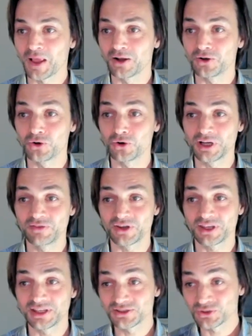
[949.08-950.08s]
long live the
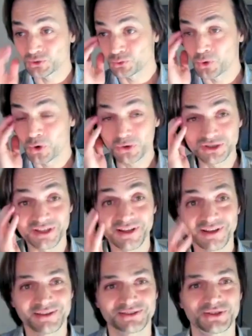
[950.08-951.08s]
Keystone Awards.
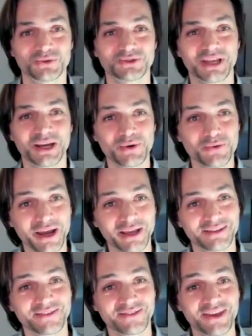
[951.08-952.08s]
And so, Terry
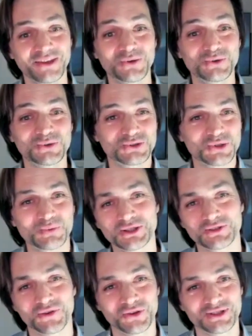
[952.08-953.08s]
White, thank you so
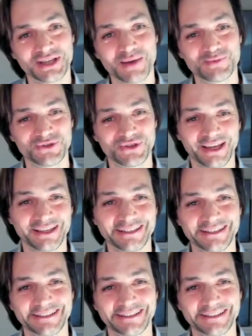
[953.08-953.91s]
much for your time today.